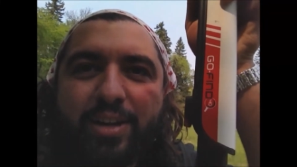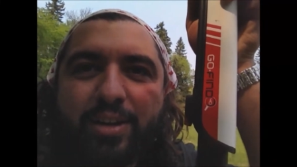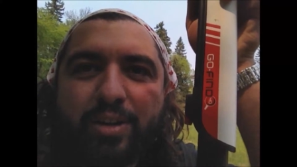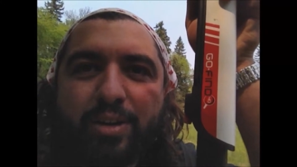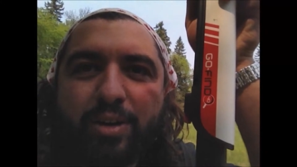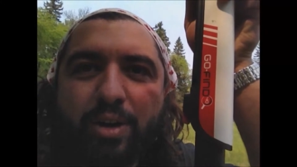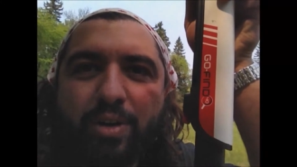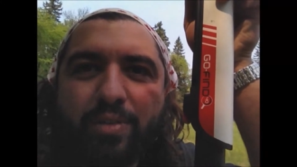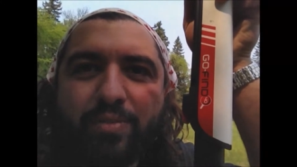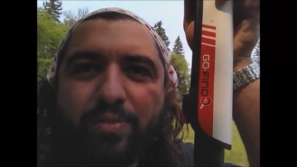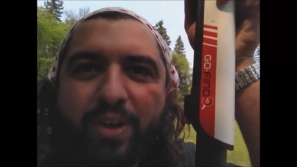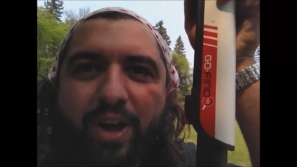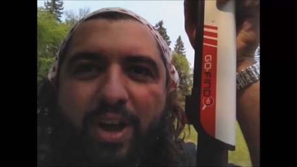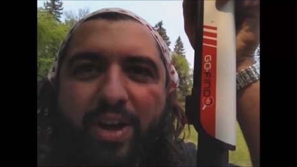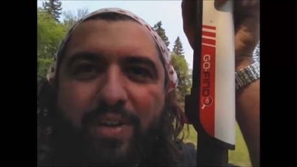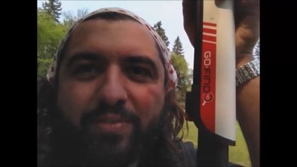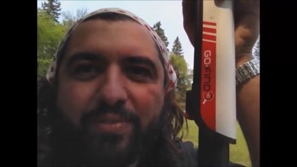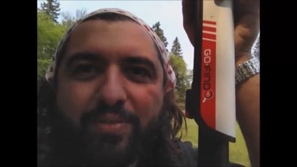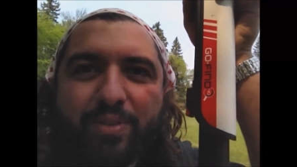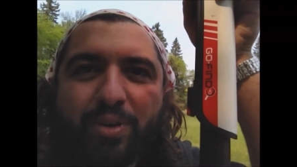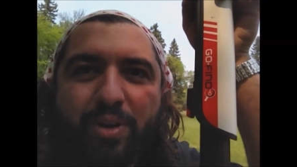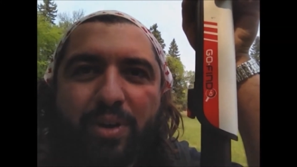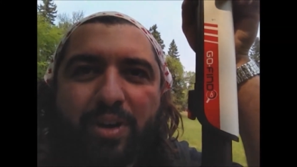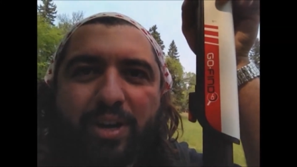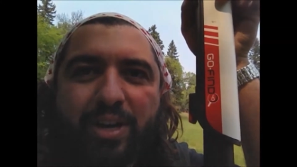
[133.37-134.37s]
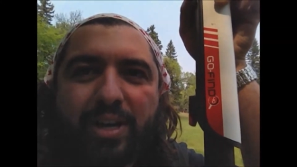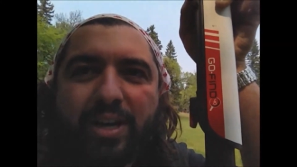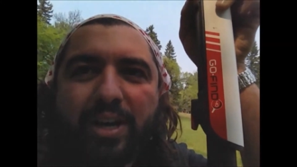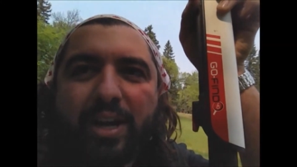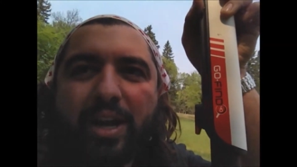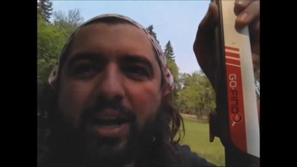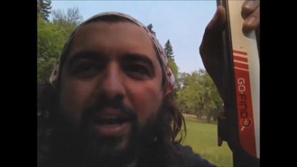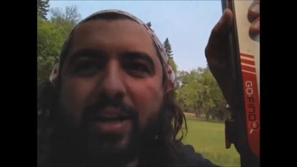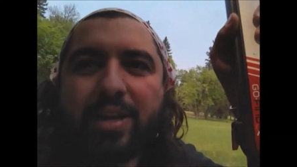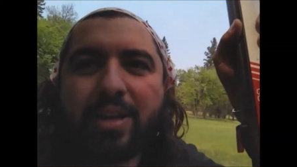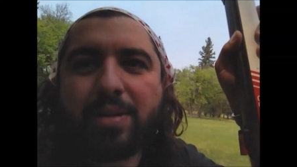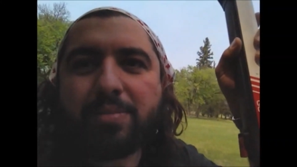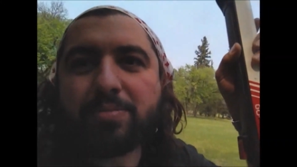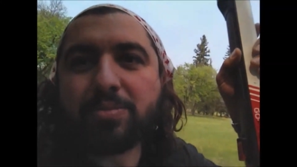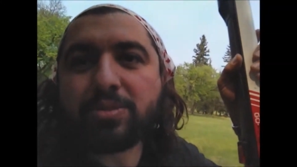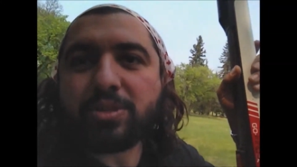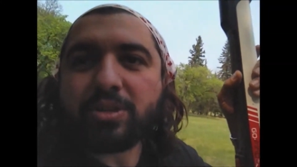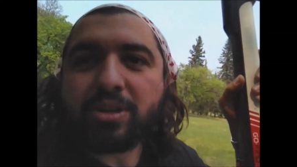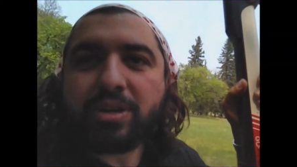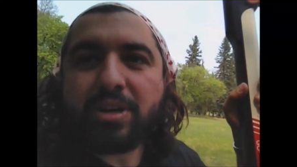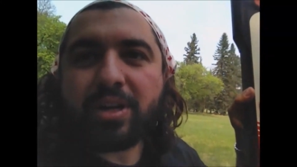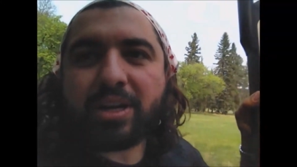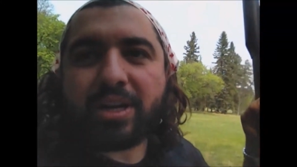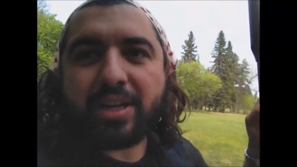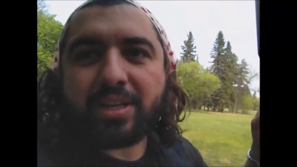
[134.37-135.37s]
Go Find 40. And I'm
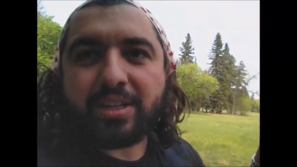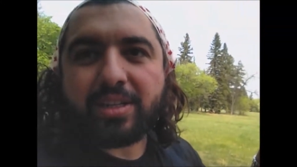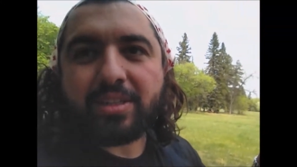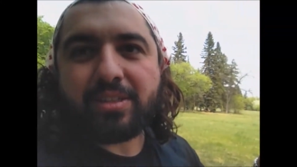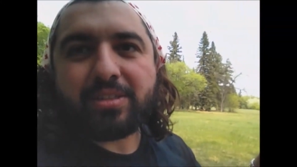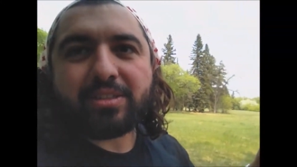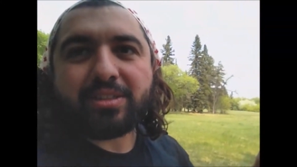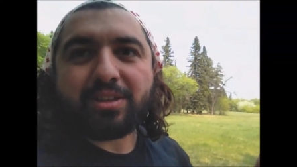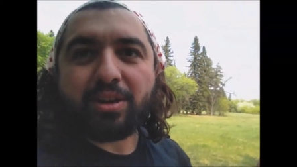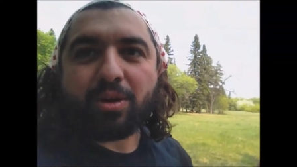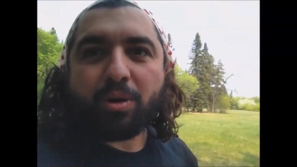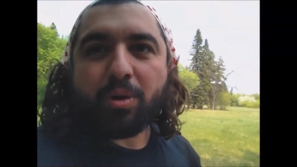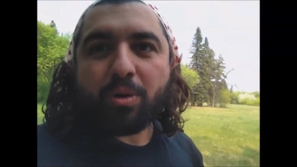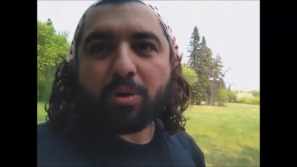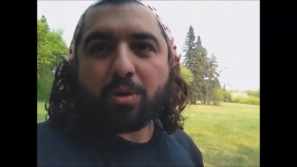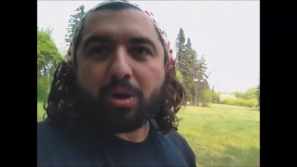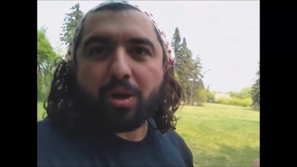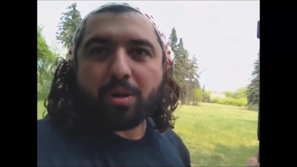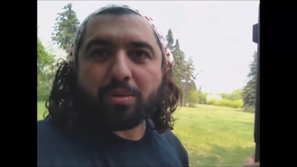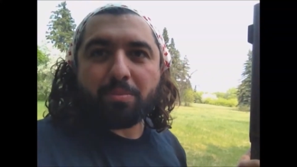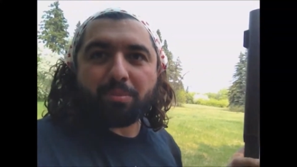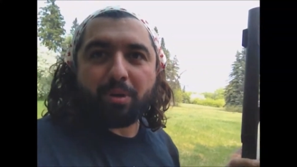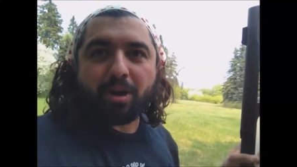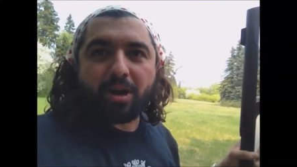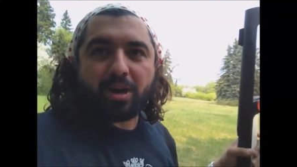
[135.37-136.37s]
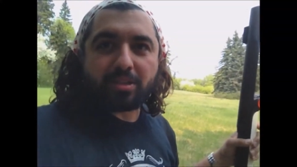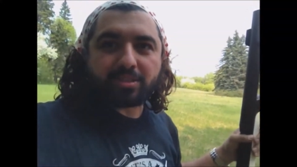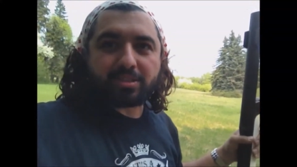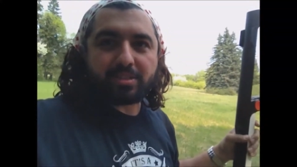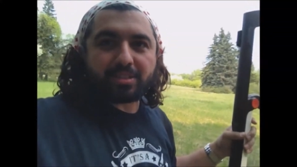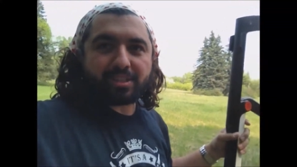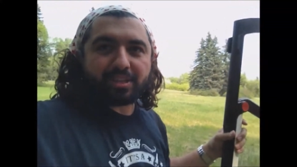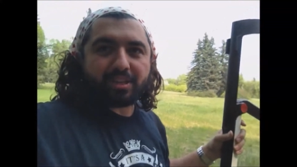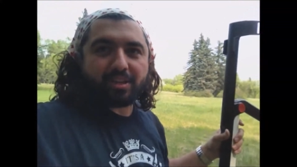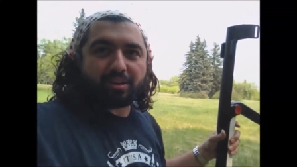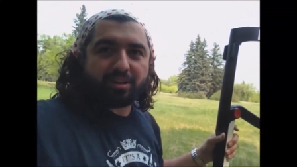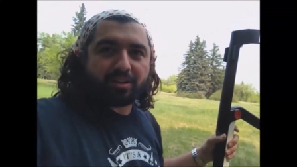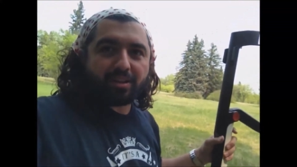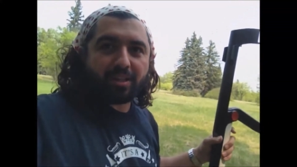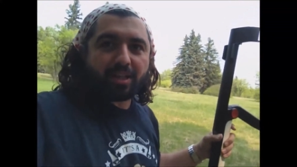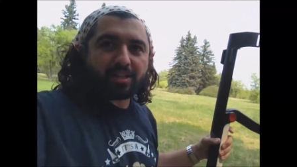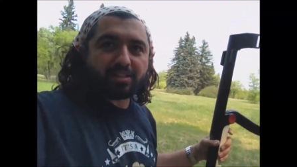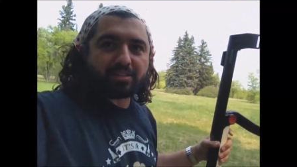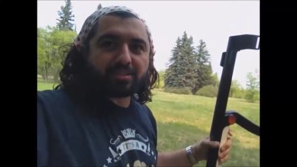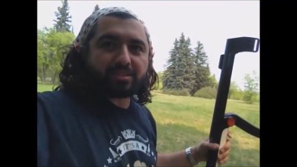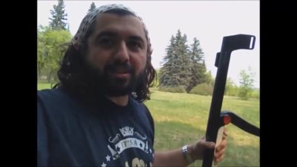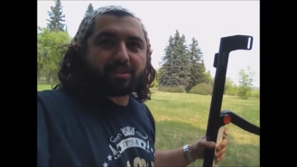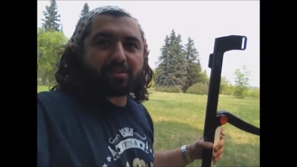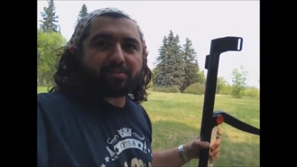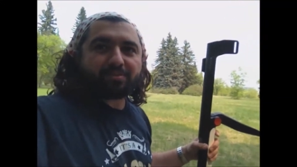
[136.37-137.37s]
sorry I didn't do the whole unboxing and all
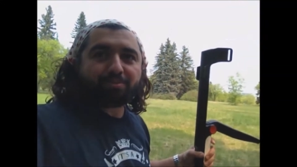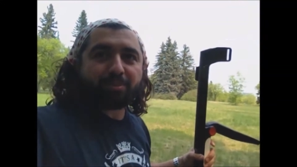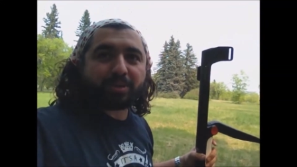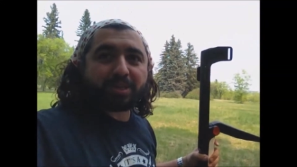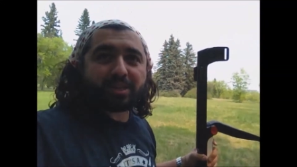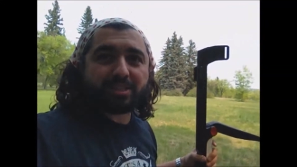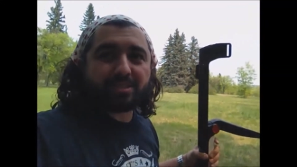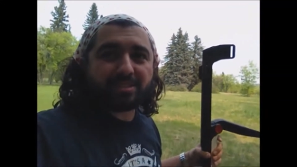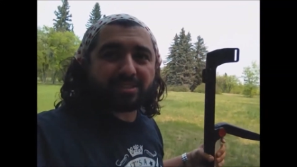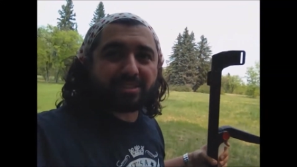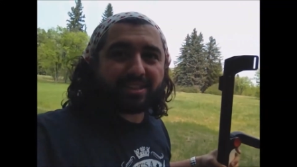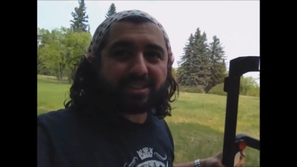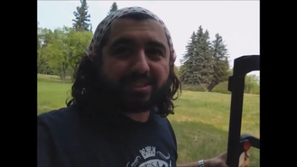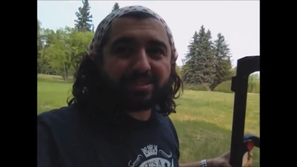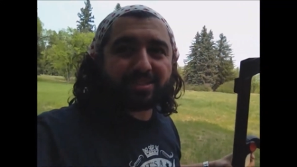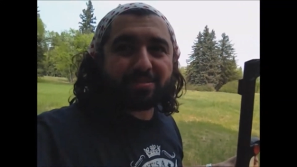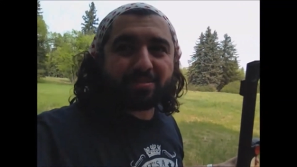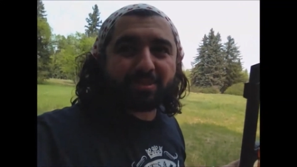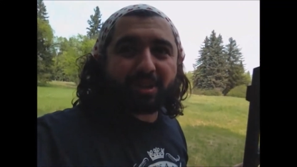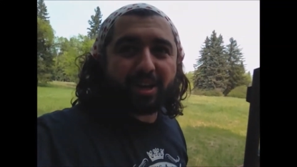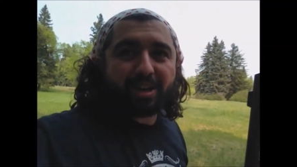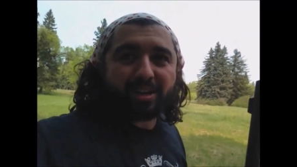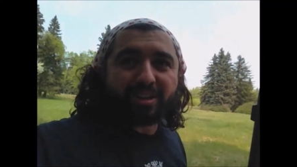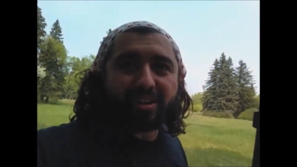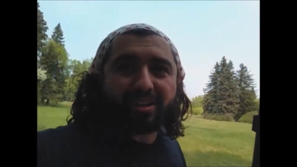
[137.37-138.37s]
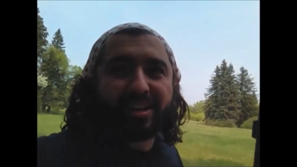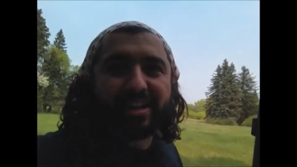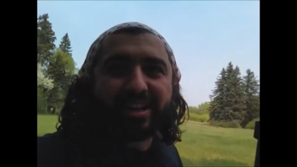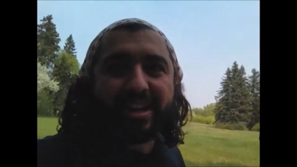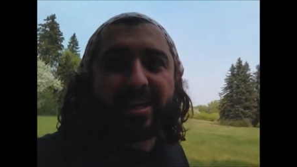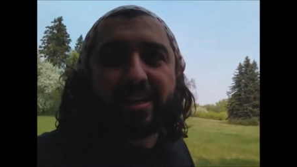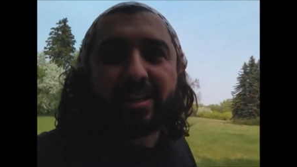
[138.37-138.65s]
that stuff because it doesn't matter.